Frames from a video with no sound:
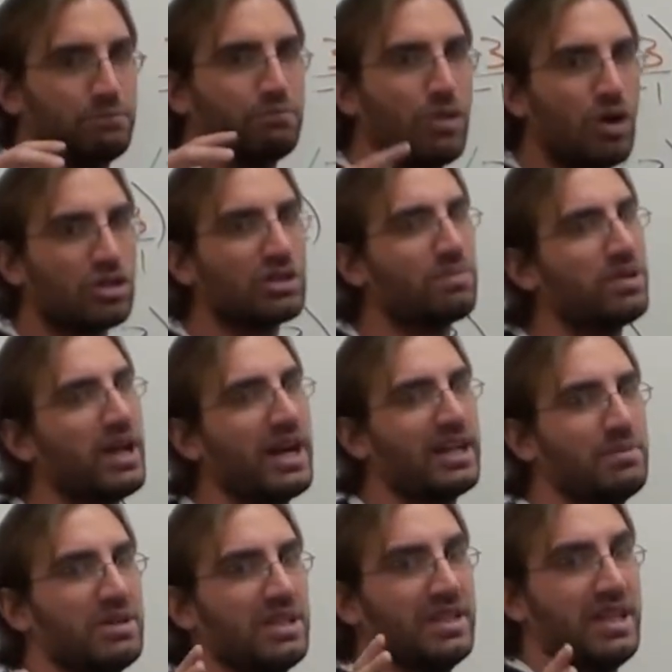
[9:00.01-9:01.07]
multiply
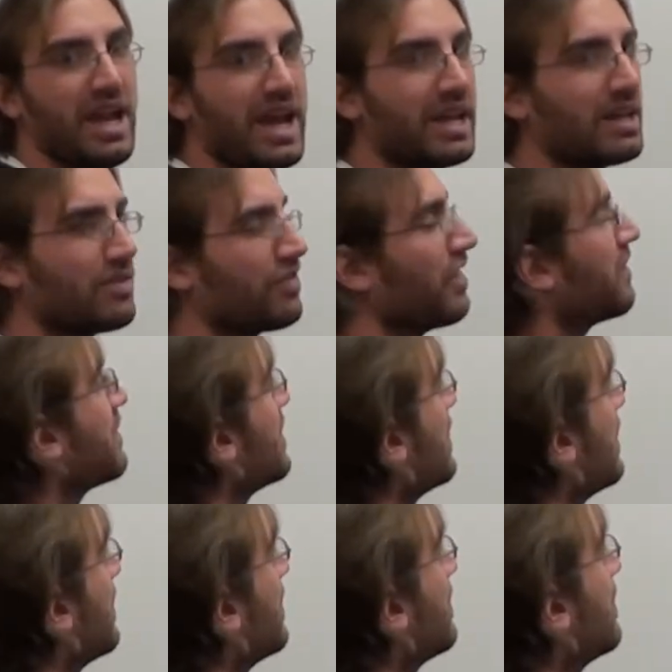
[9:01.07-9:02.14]
to be negative
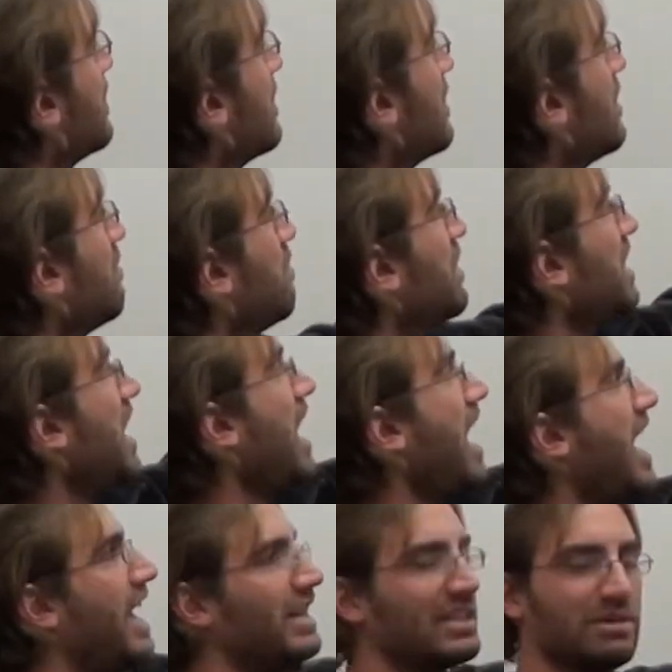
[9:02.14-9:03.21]
15, but
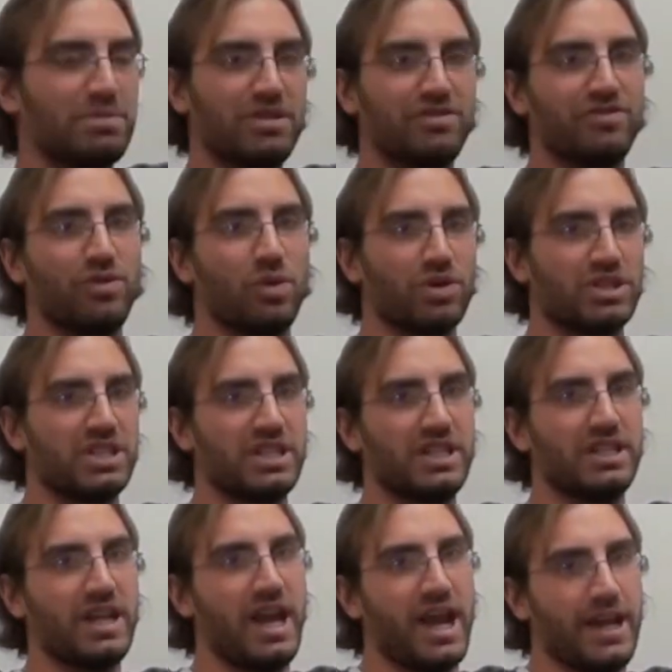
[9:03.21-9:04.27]
add to be
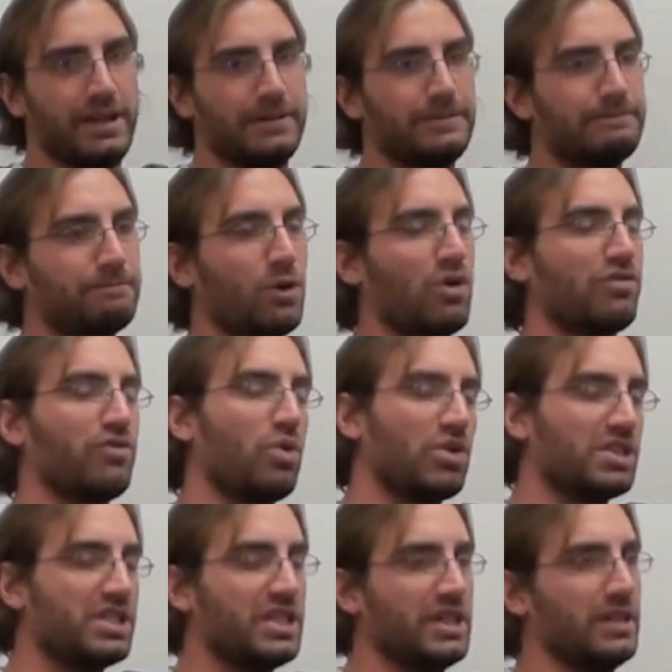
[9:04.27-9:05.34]
14n, or
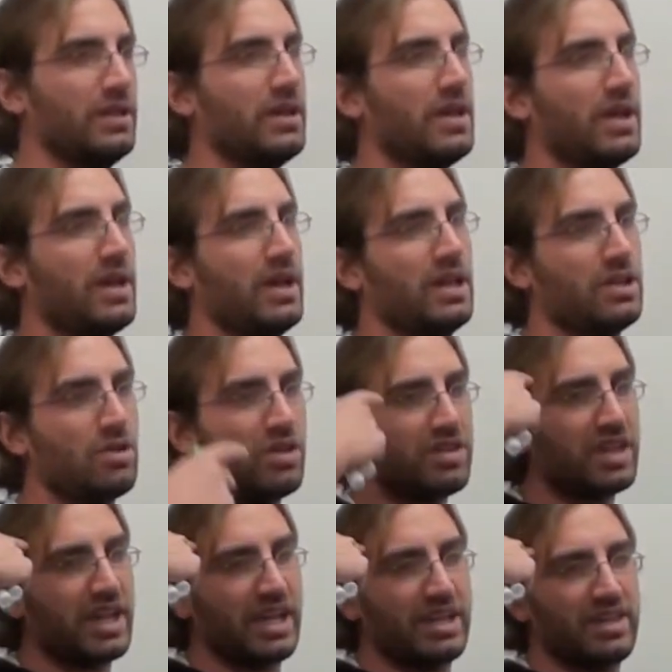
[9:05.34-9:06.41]
14. And the only
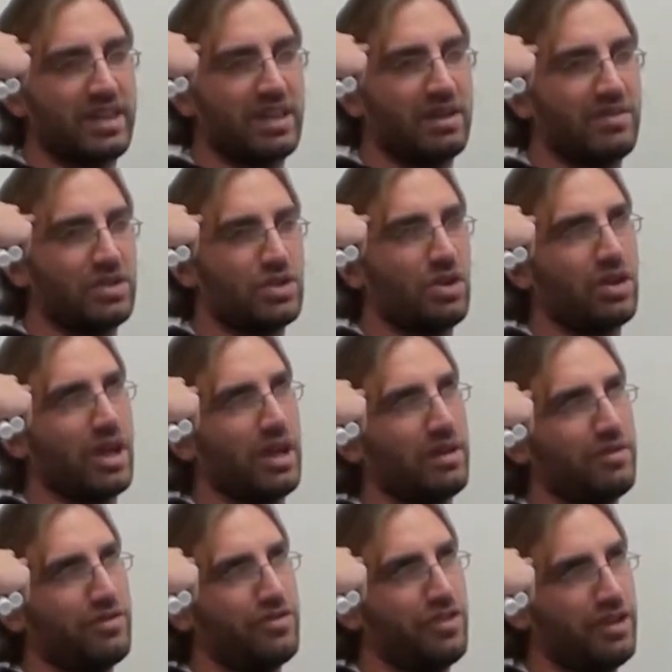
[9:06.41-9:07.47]
thing I can think of is,
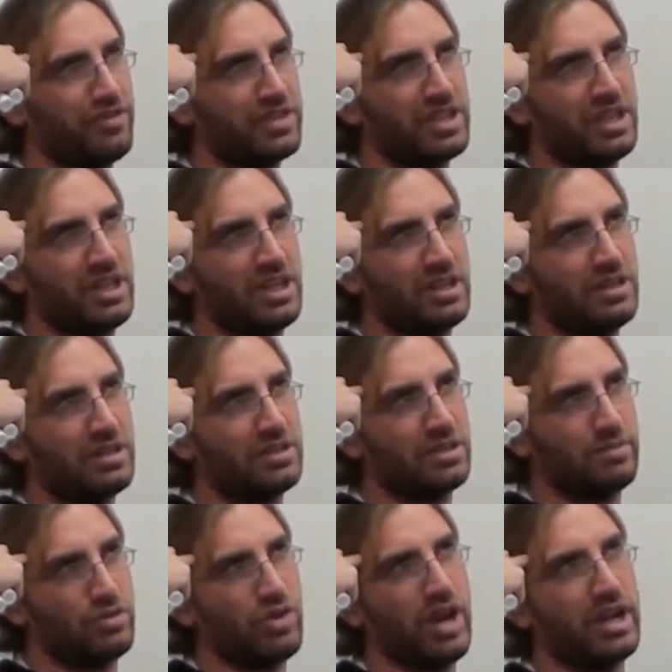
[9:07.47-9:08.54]
okay, 15
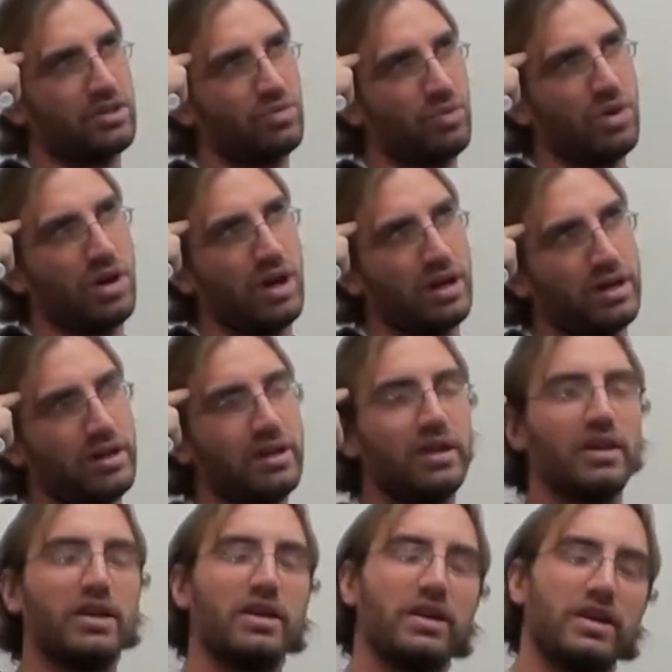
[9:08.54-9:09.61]
subtract 1
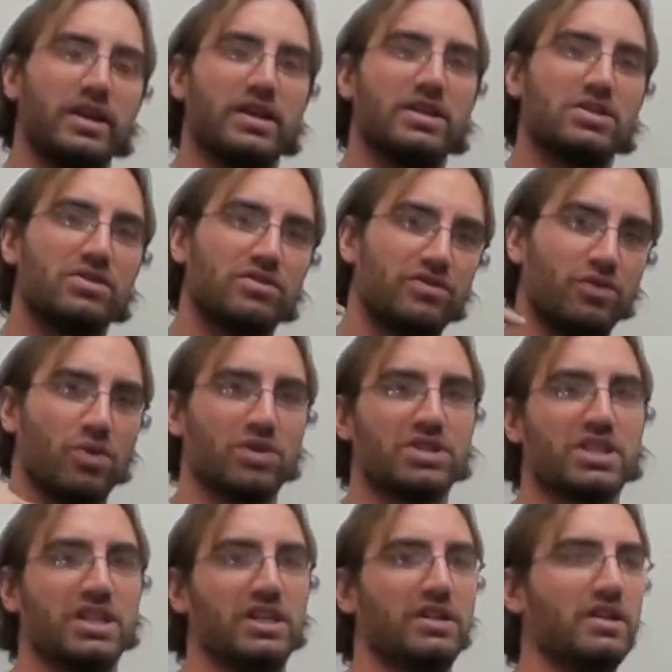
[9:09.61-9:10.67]
is
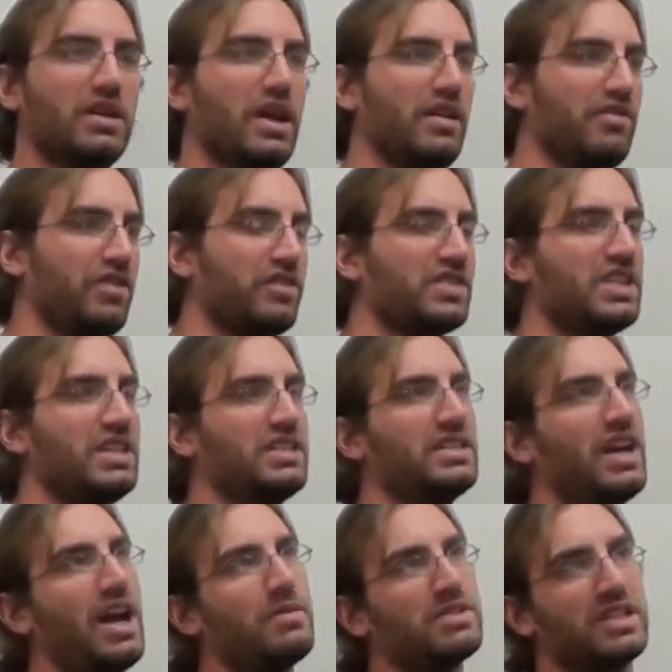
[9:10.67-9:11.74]
14. And 15
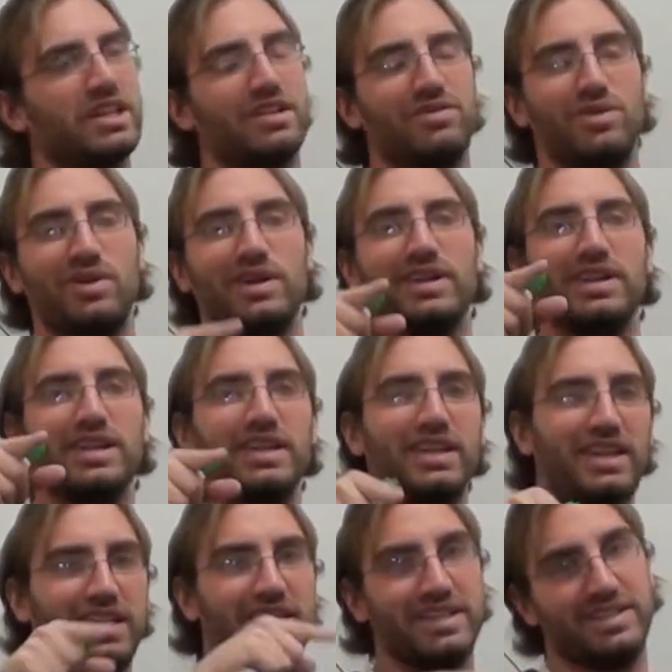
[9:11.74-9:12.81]
times negative 1
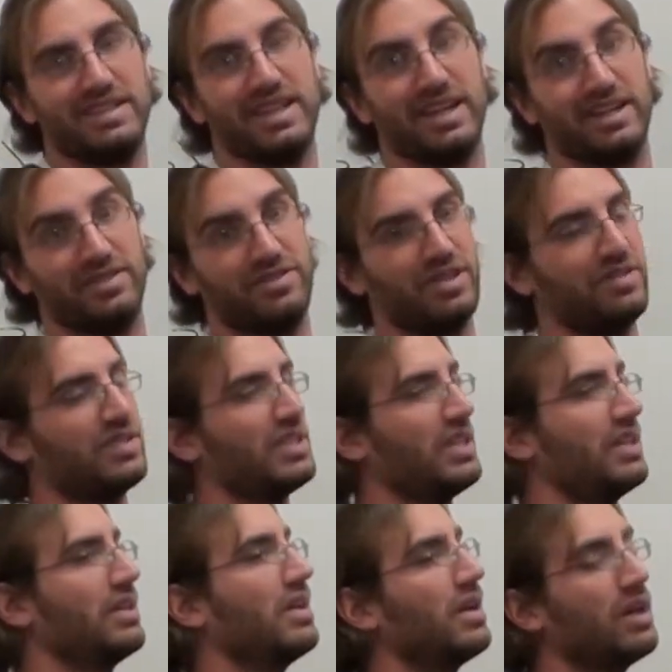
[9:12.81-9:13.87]
is negative
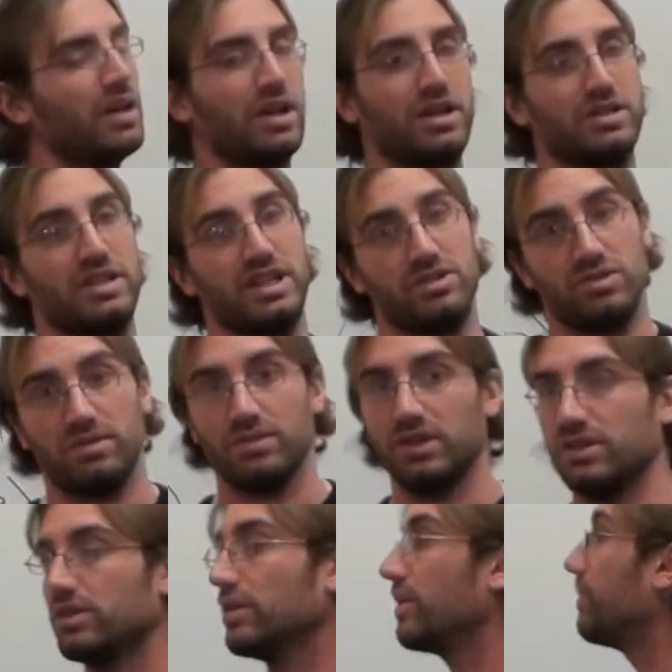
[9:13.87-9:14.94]
15. So that's what I'm going